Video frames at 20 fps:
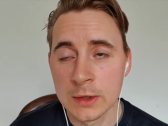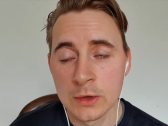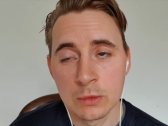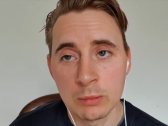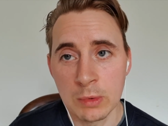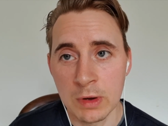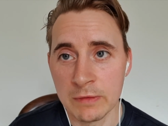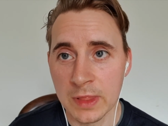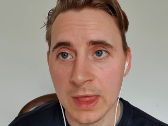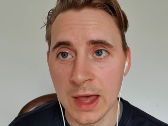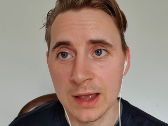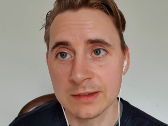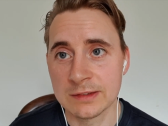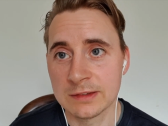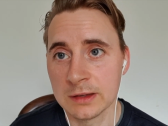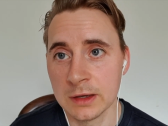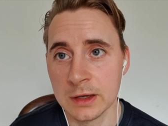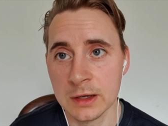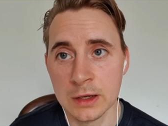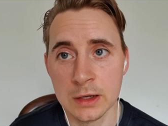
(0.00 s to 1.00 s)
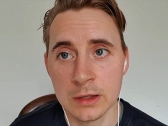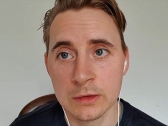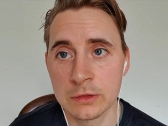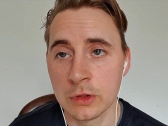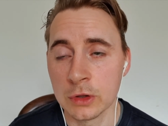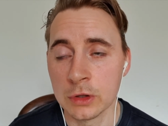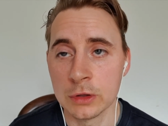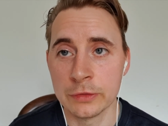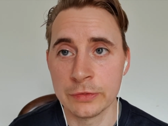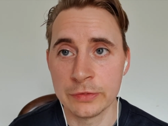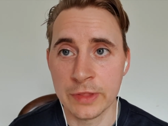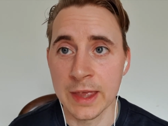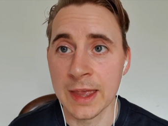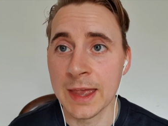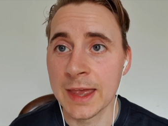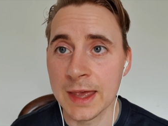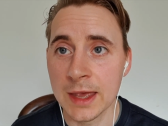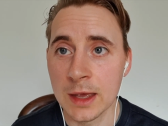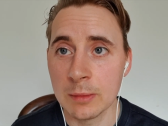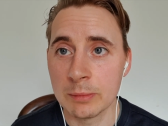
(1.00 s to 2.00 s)
whether that's uh, the, the
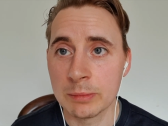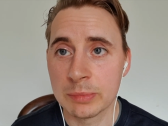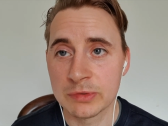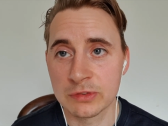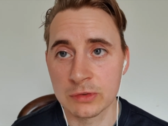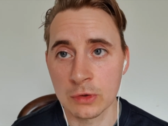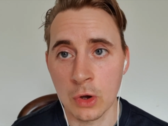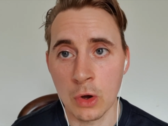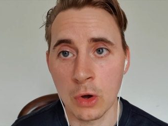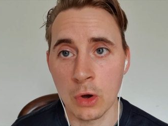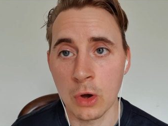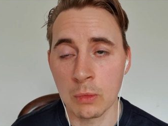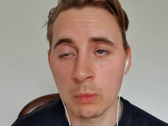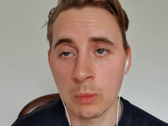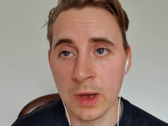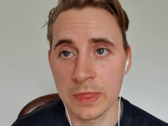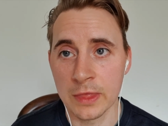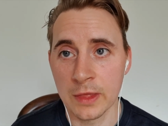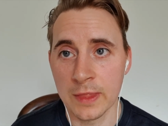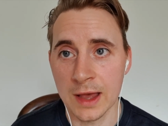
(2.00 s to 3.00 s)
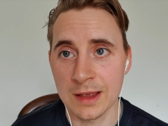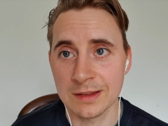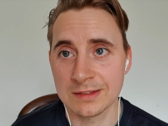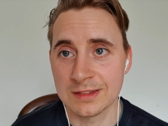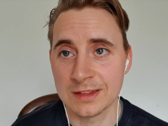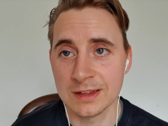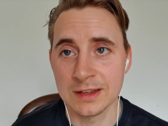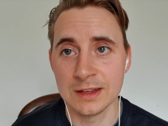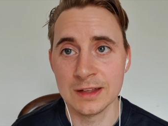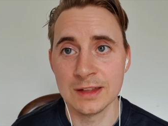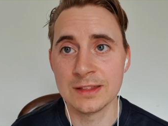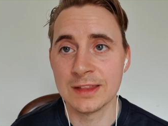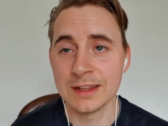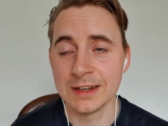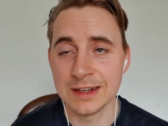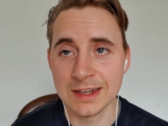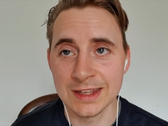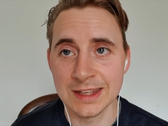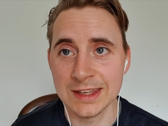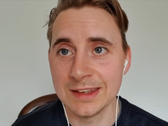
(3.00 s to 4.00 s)
hips or whether that's the, the
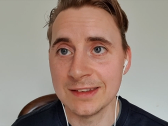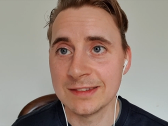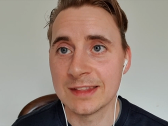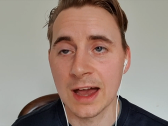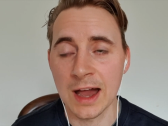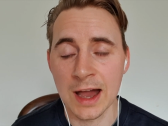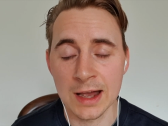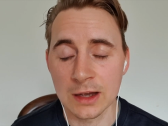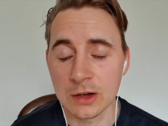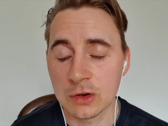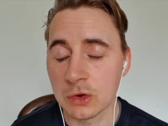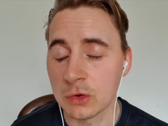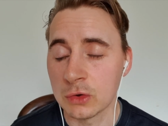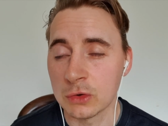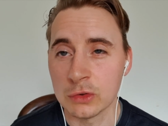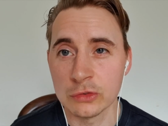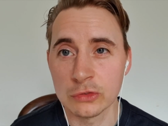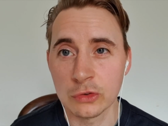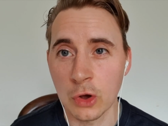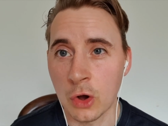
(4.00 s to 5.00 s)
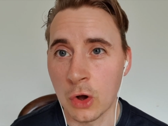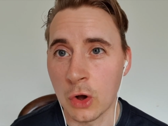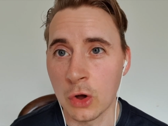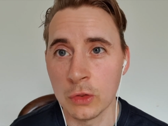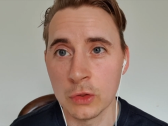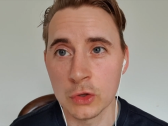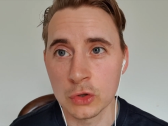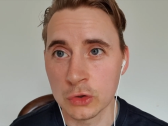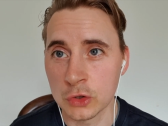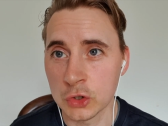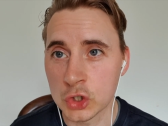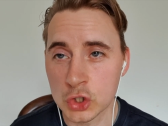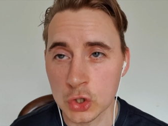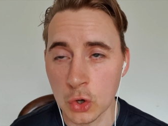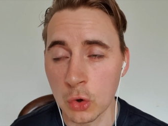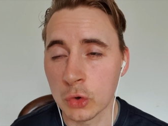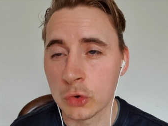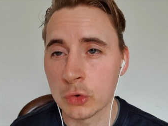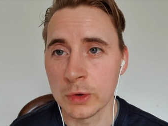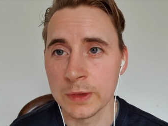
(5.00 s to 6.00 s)
knees, the ankles, or the, the
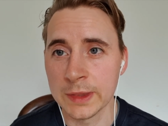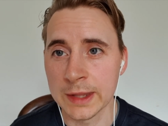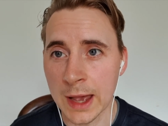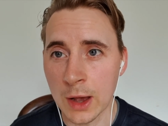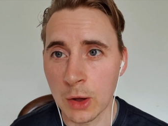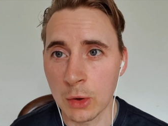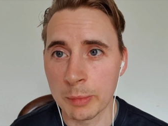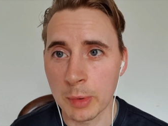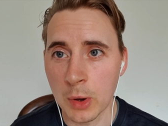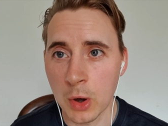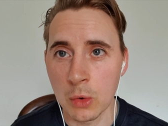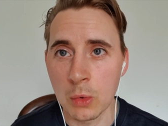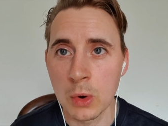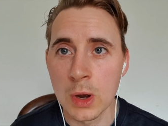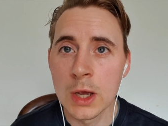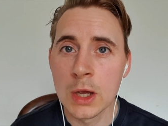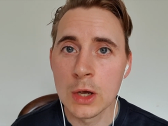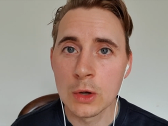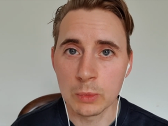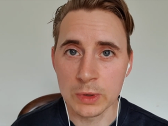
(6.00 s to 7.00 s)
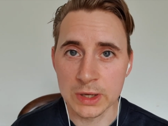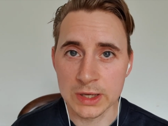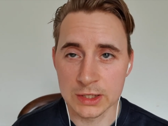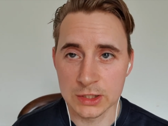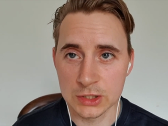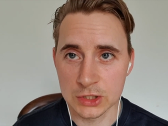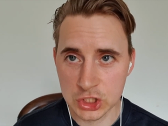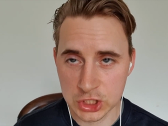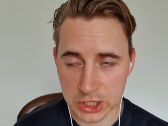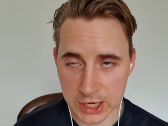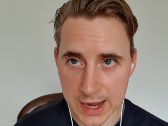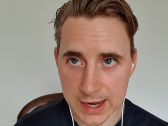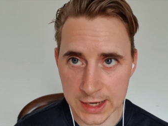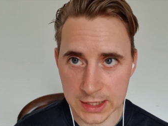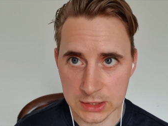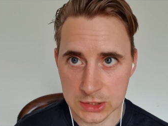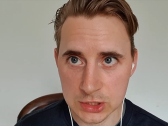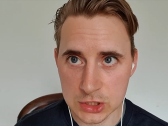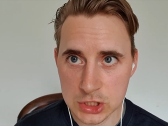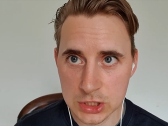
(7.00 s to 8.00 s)
shoulder and the elbow, we can
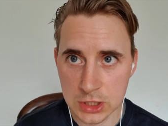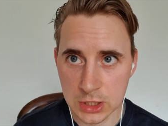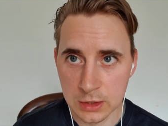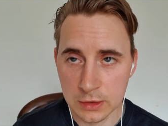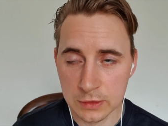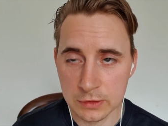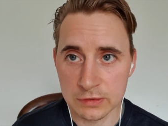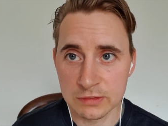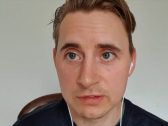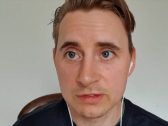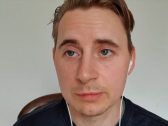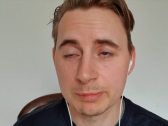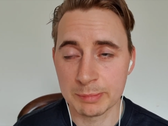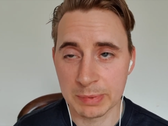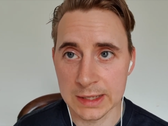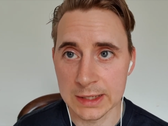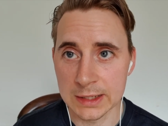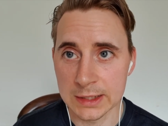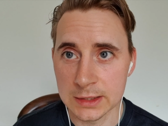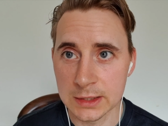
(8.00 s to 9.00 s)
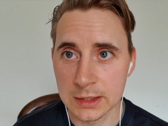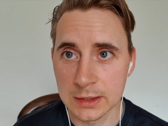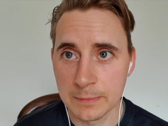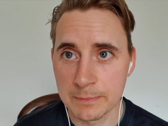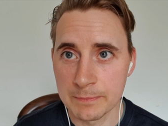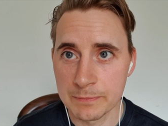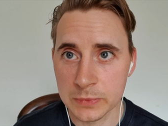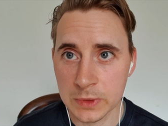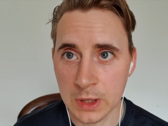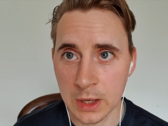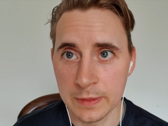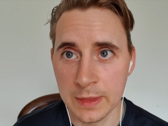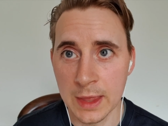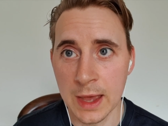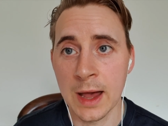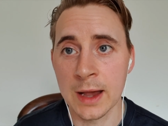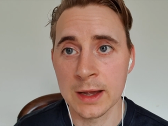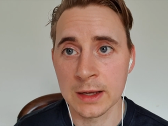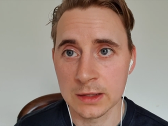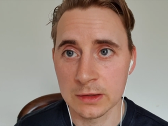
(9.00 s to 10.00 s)
change the speed and the
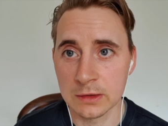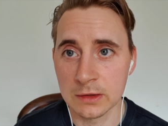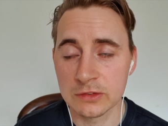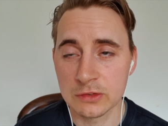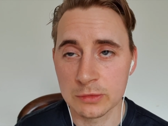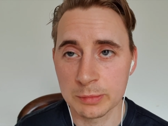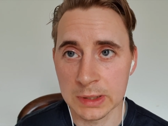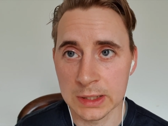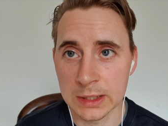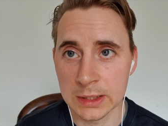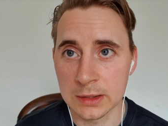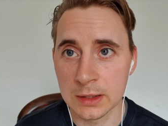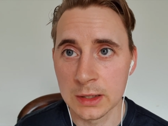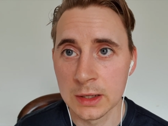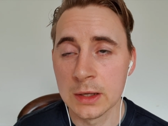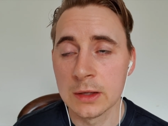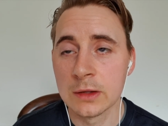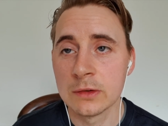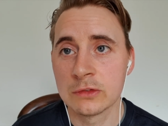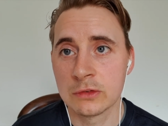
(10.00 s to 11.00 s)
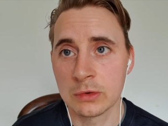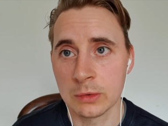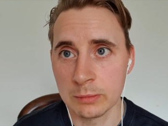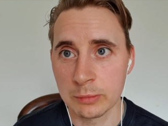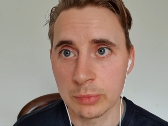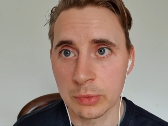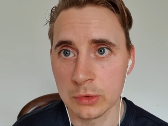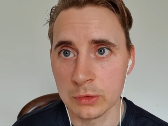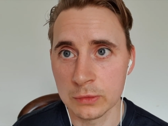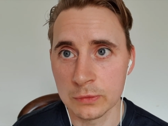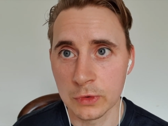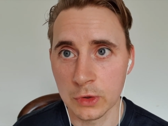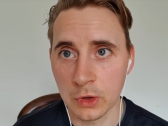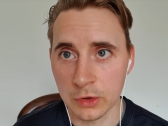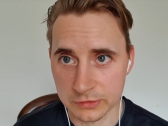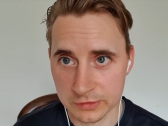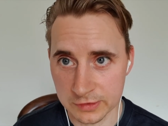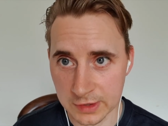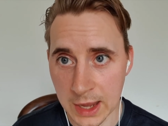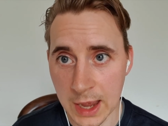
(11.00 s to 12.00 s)
angular speed to improve
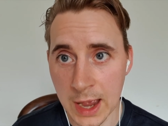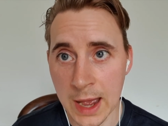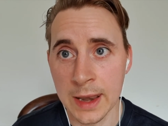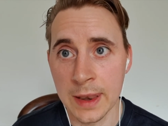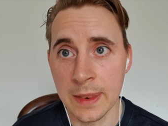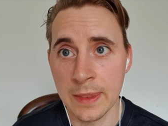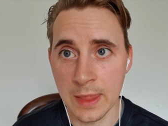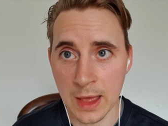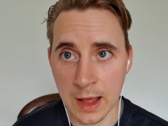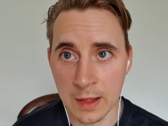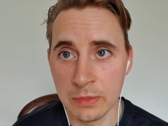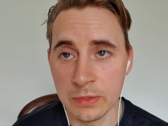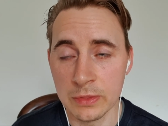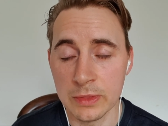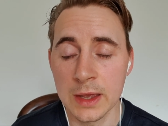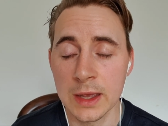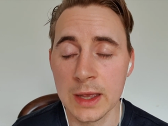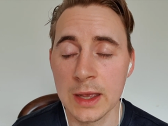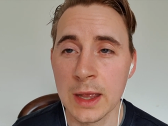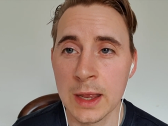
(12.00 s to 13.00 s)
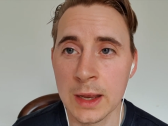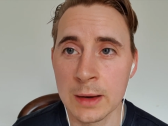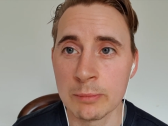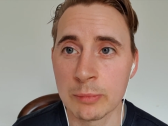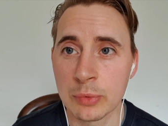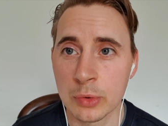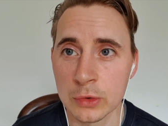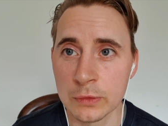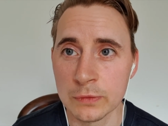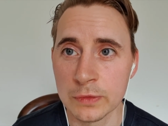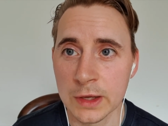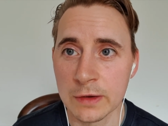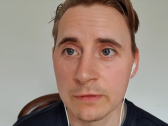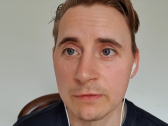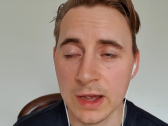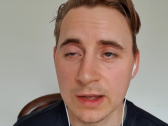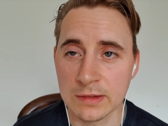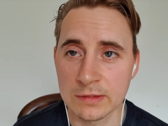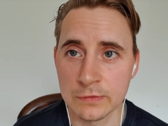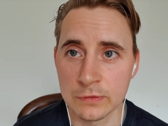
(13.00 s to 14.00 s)
velocity and, and improve the
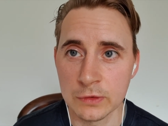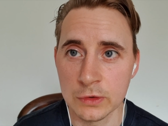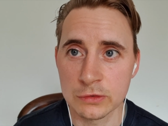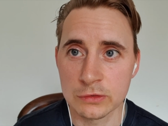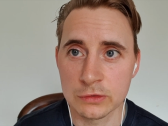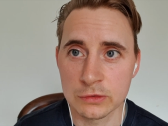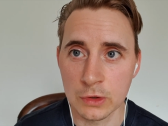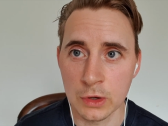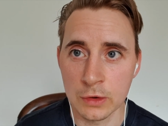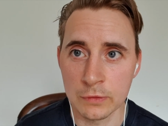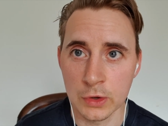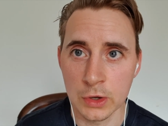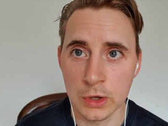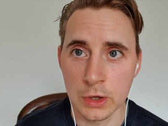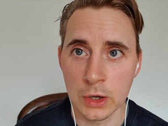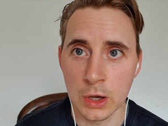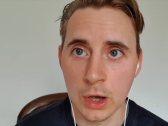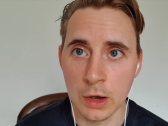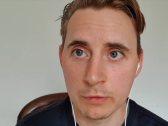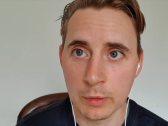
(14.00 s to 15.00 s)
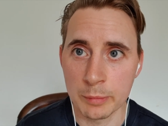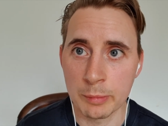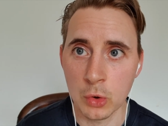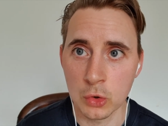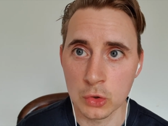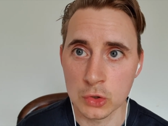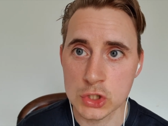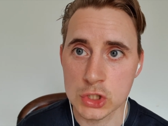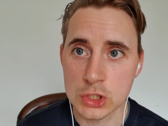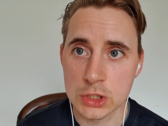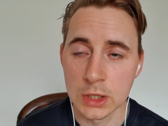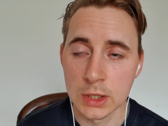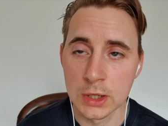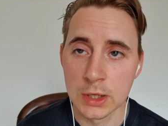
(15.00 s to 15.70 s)
effectiveness of a, of a punch